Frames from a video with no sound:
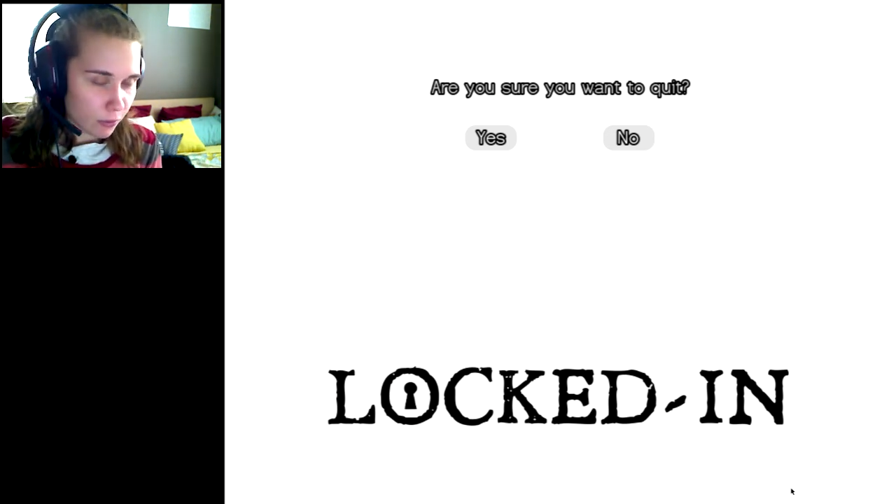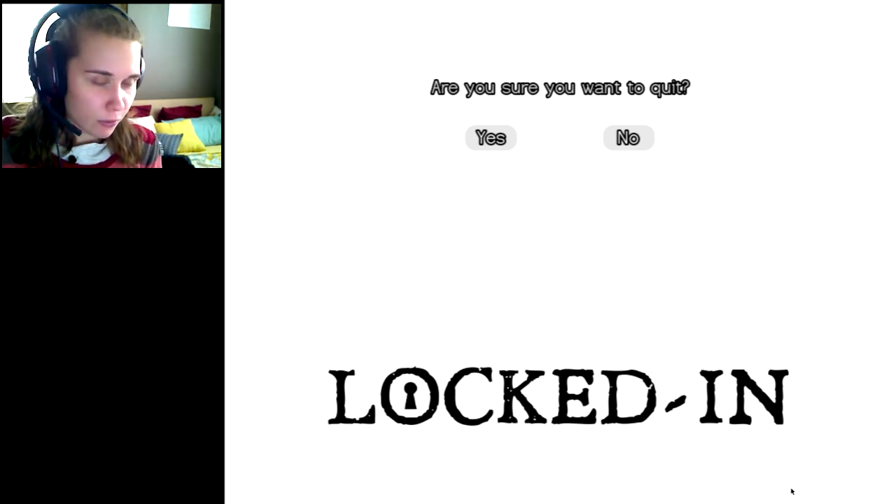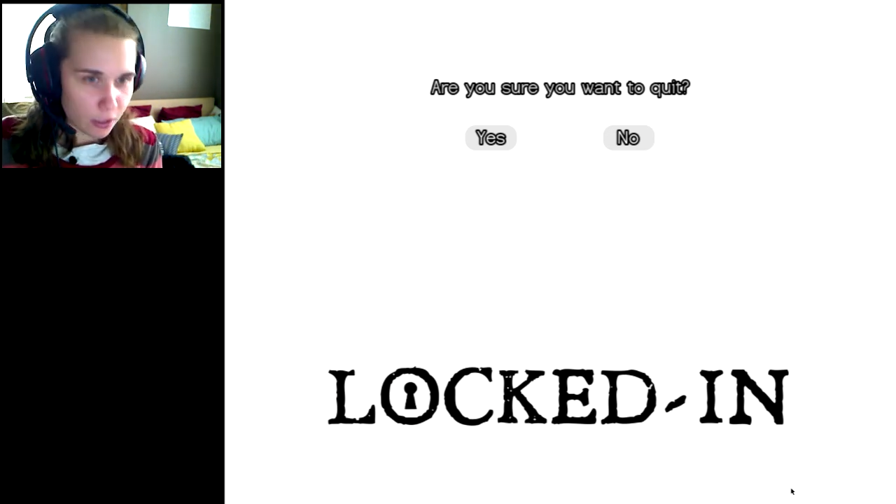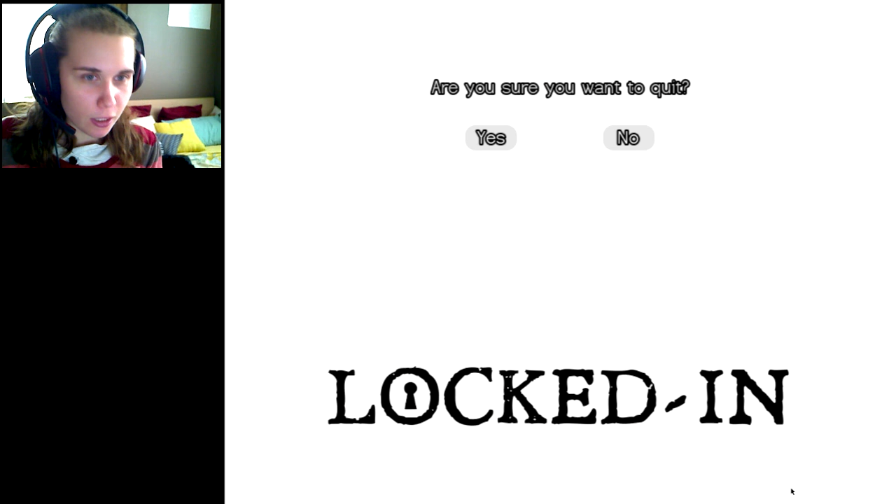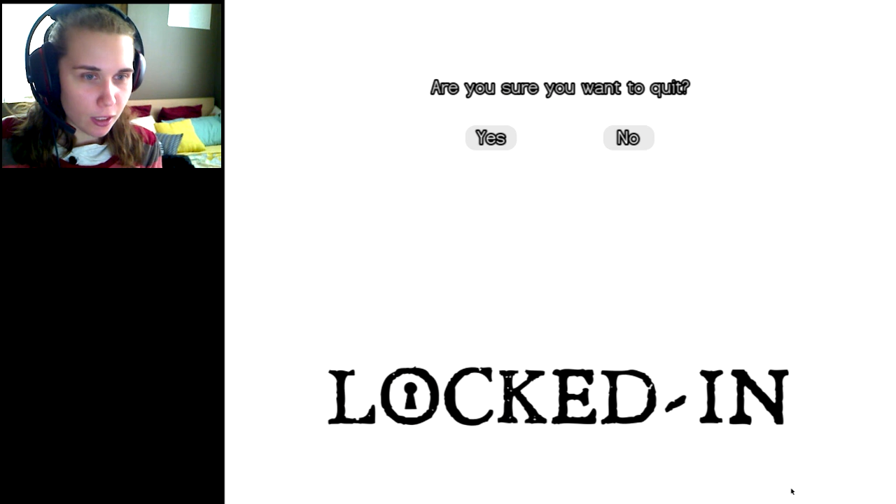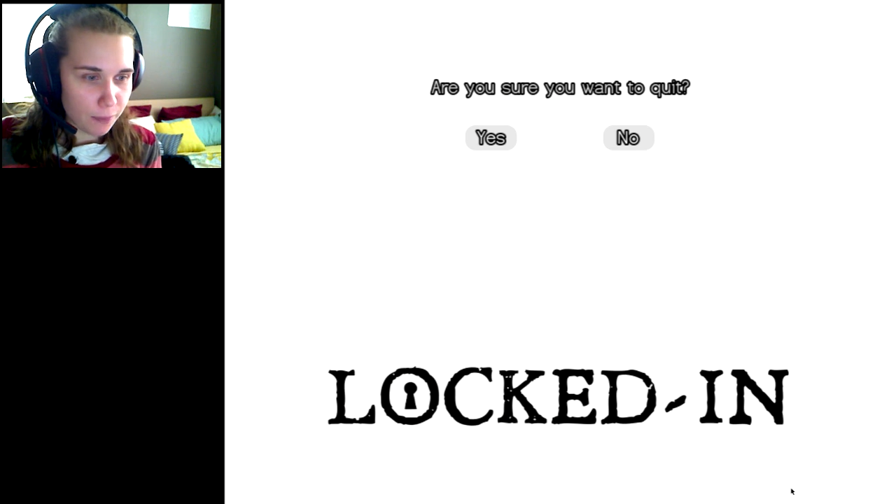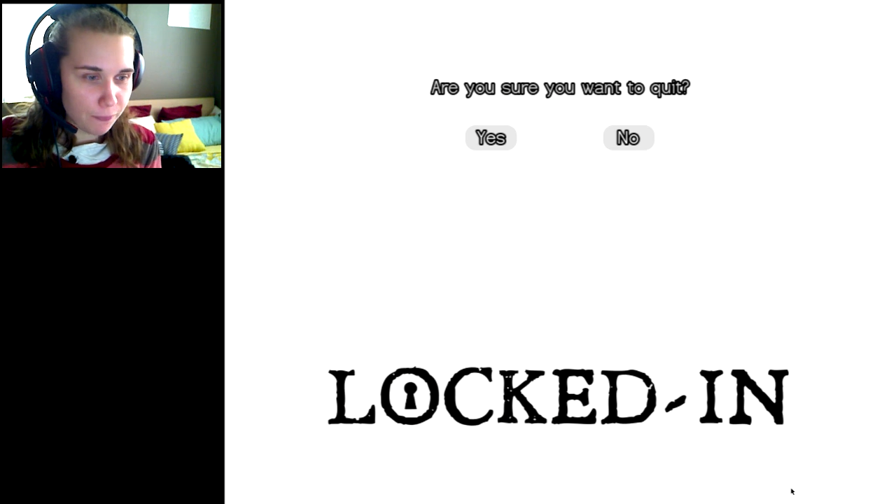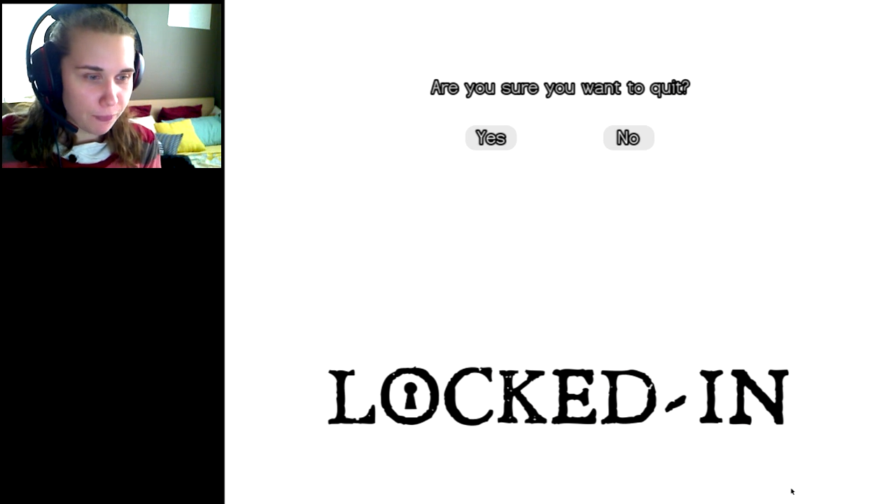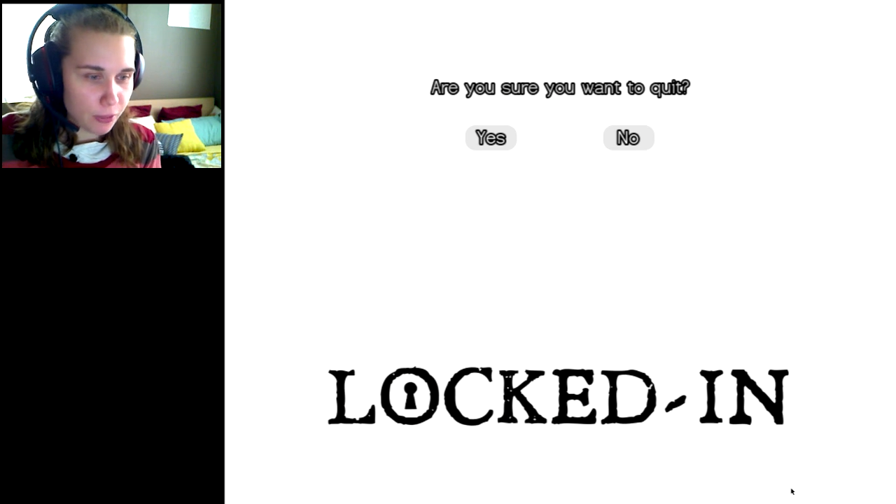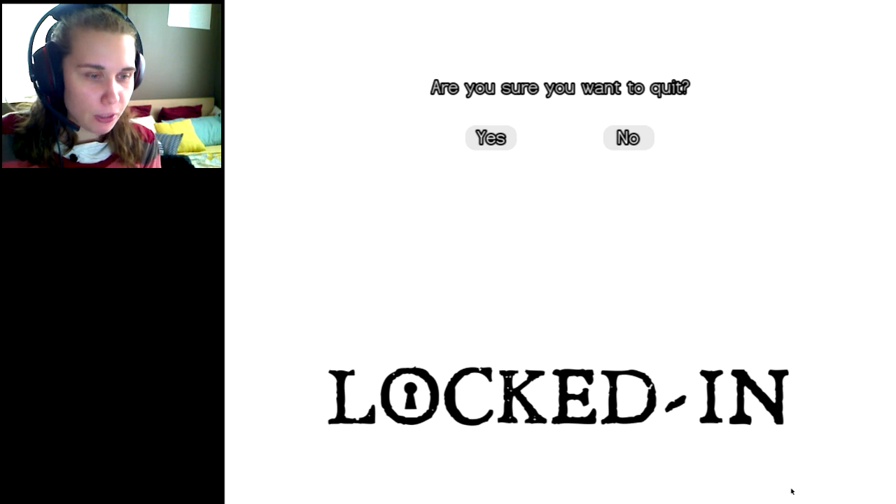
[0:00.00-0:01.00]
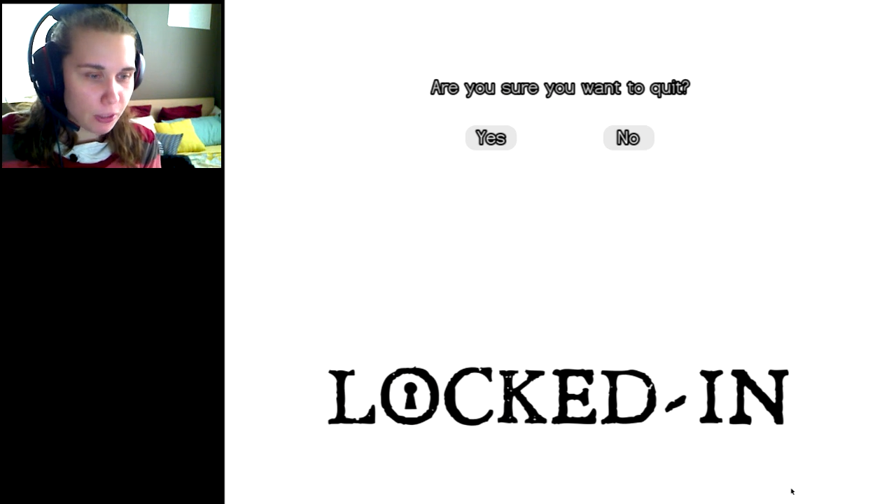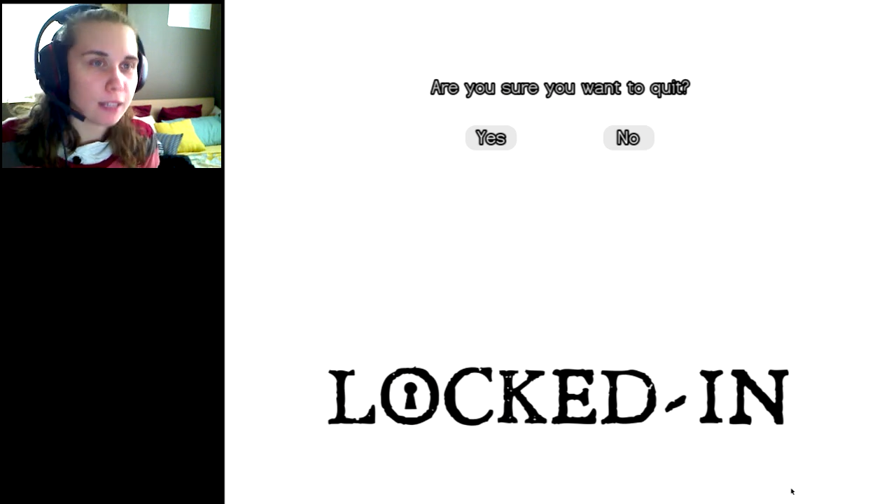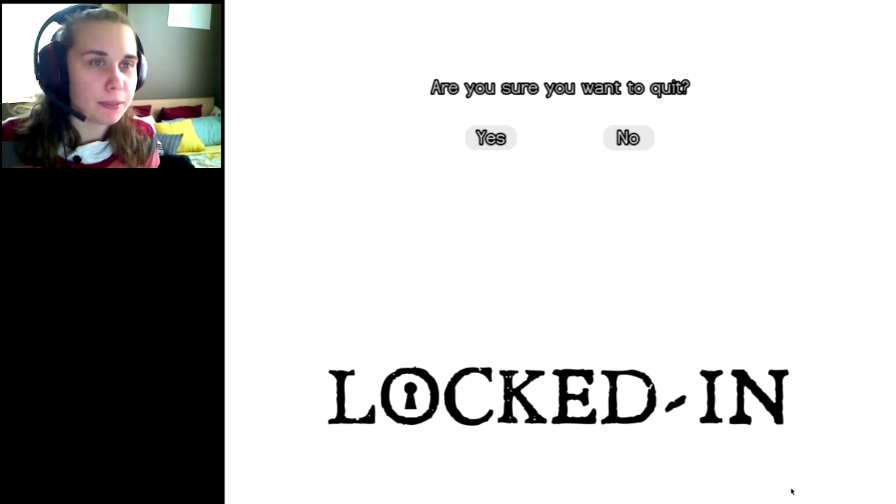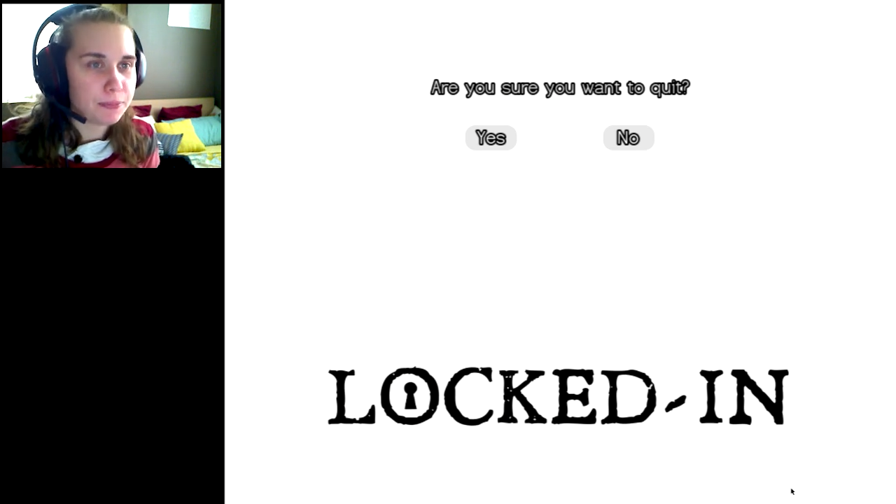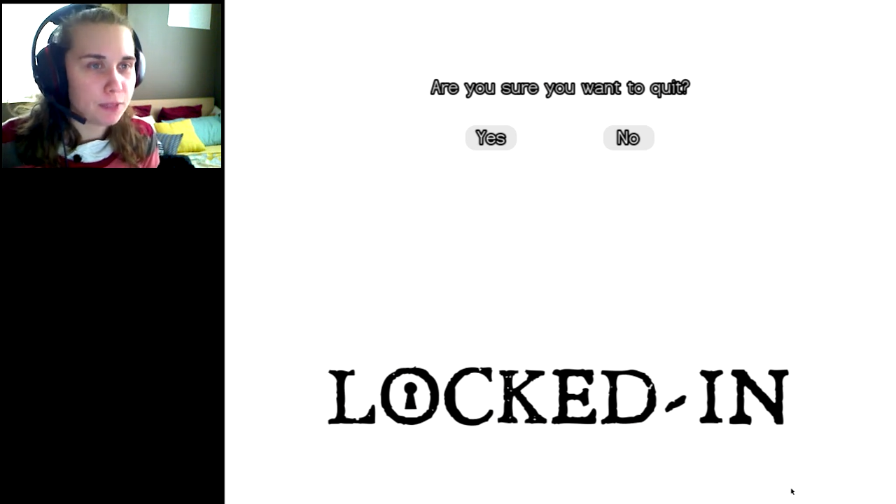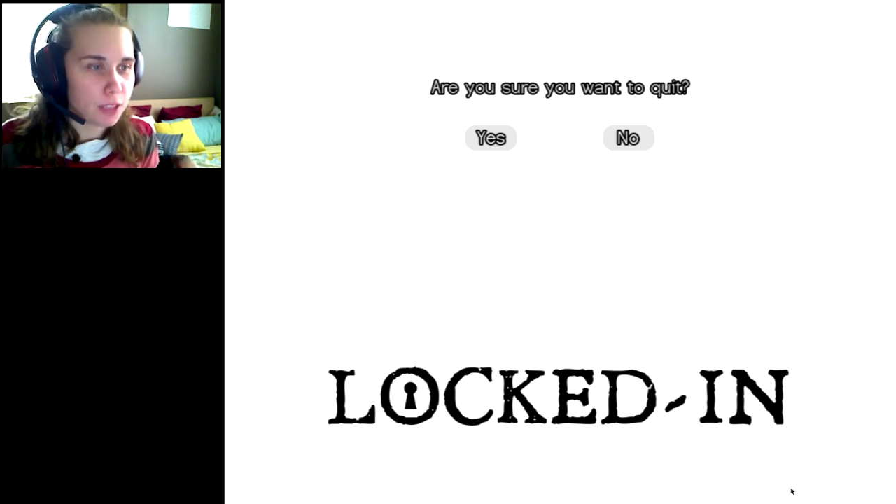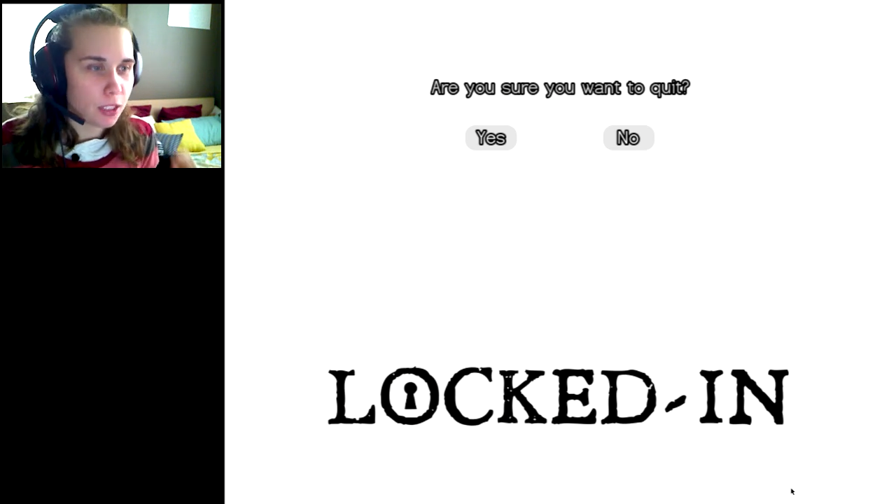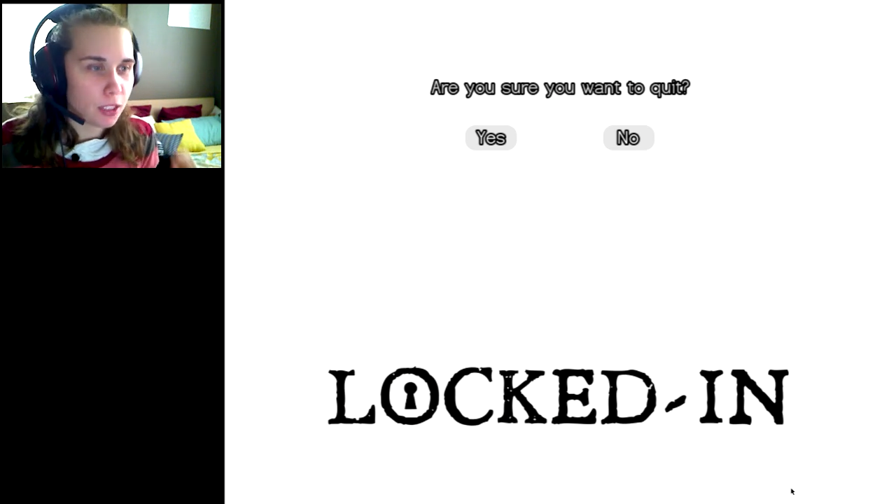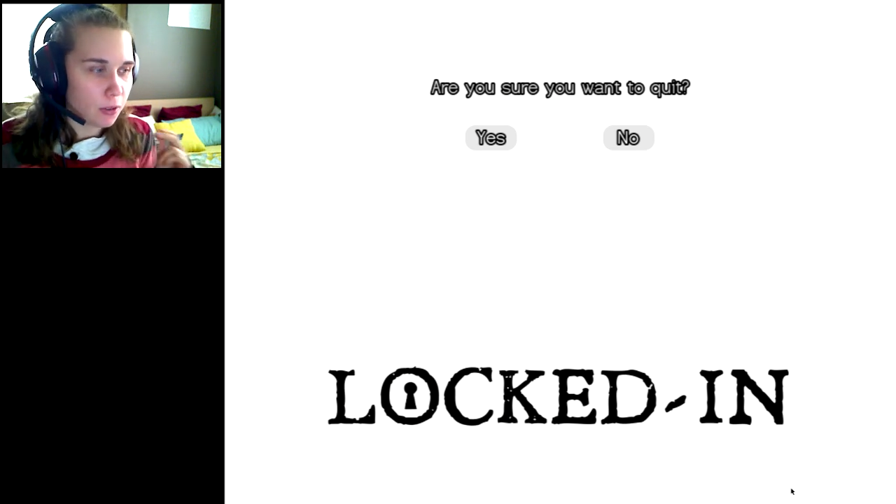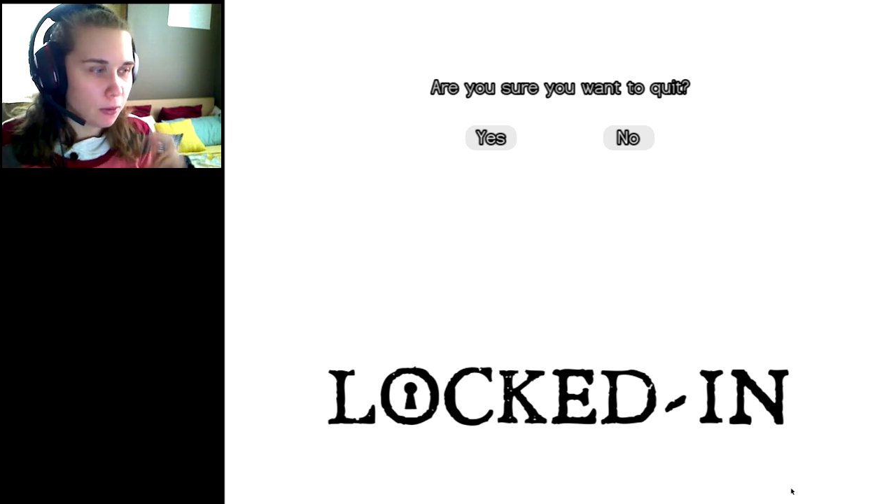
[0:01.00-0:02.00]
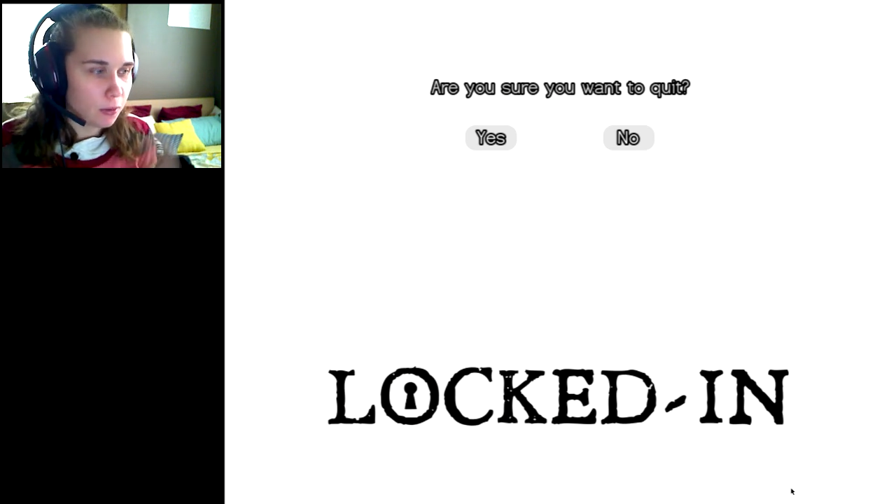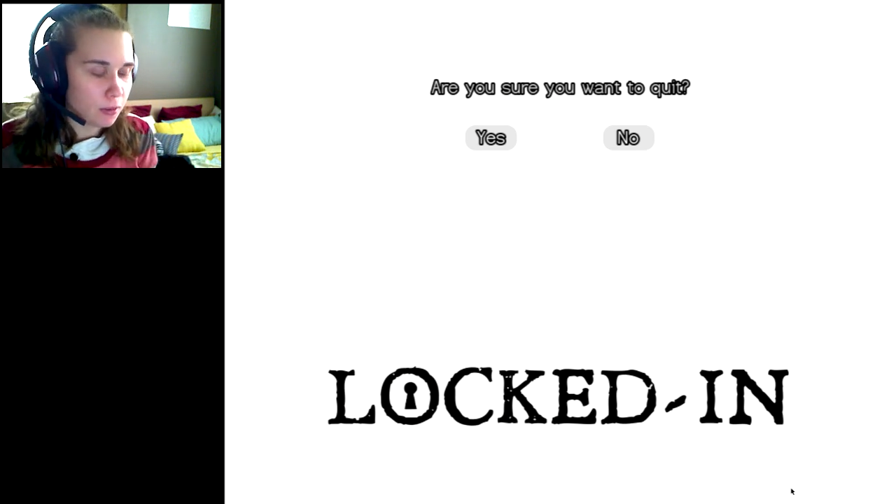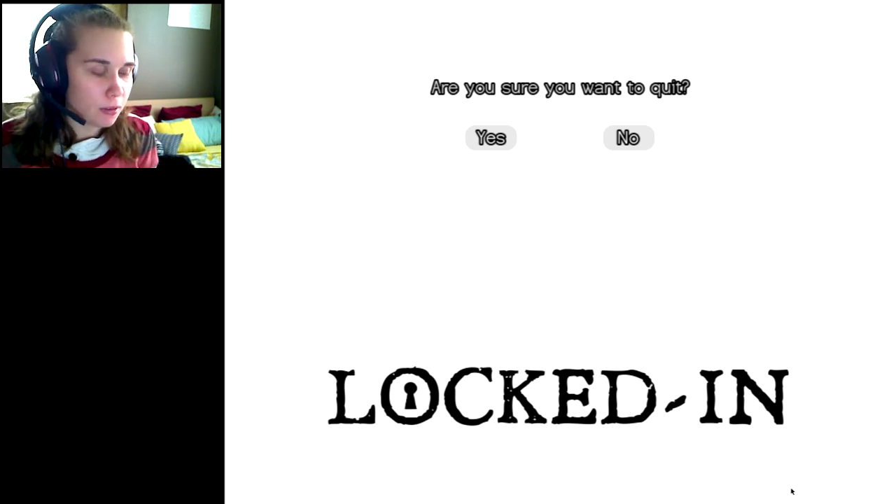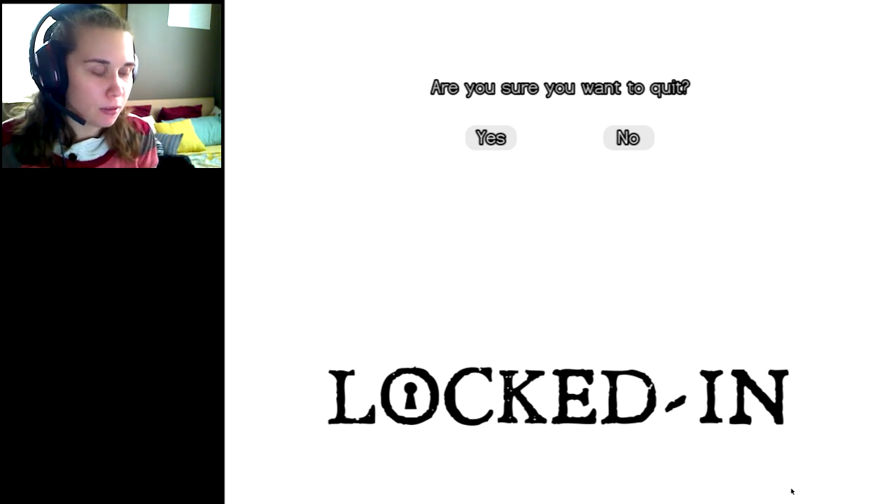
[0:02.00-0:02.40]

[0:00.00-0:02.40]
But, um, okay, so.